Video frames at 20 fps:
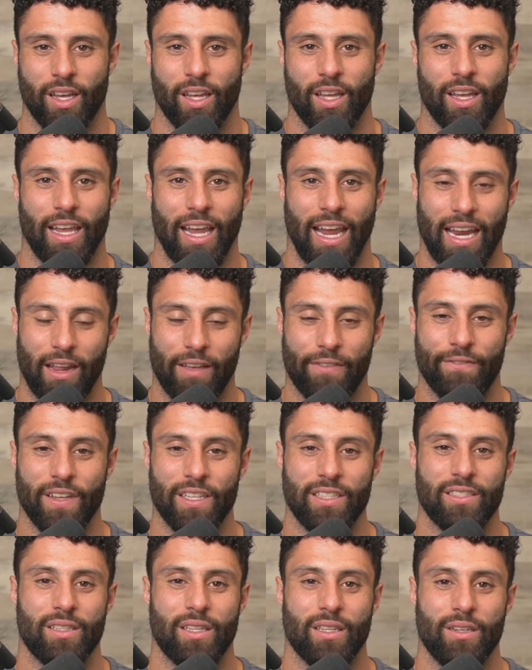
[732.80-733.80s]
and it
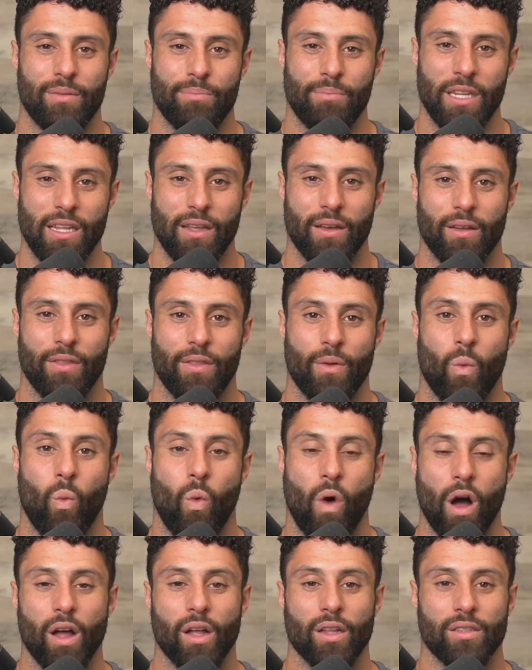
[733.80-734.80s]
fits the
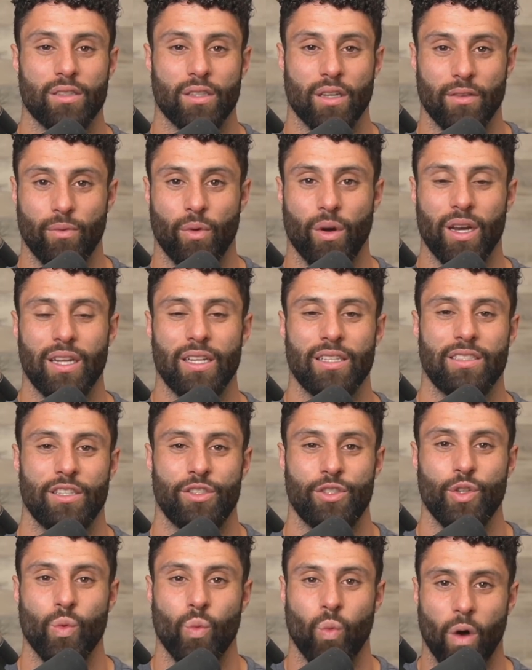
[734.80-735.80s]
wants of what it is
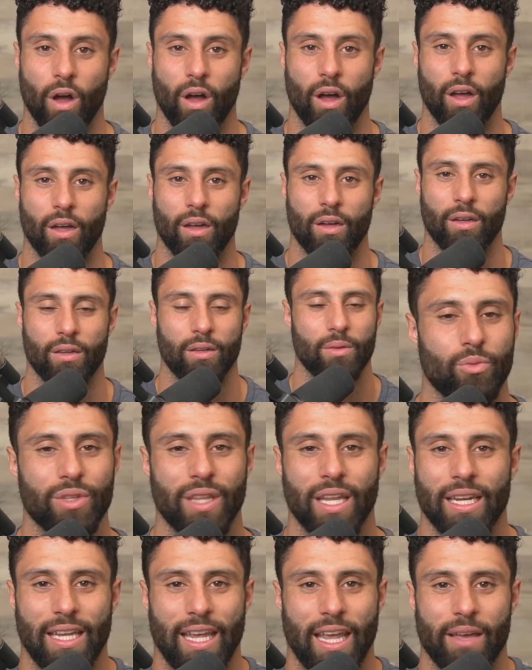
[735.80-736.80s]
that you want, well, then
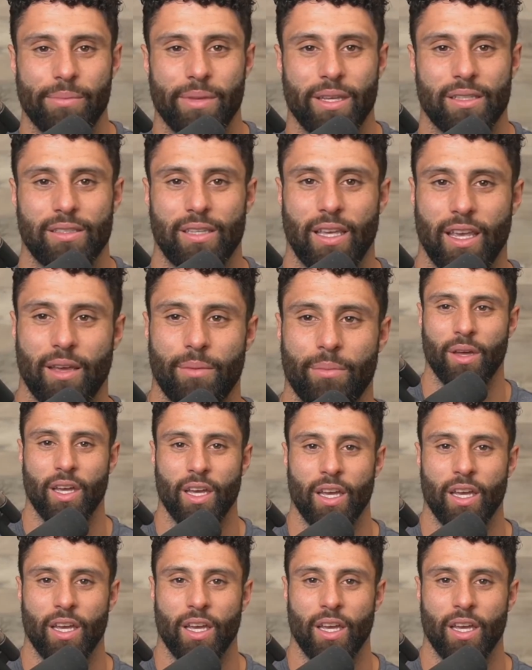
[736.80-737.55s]
it can't be a scam.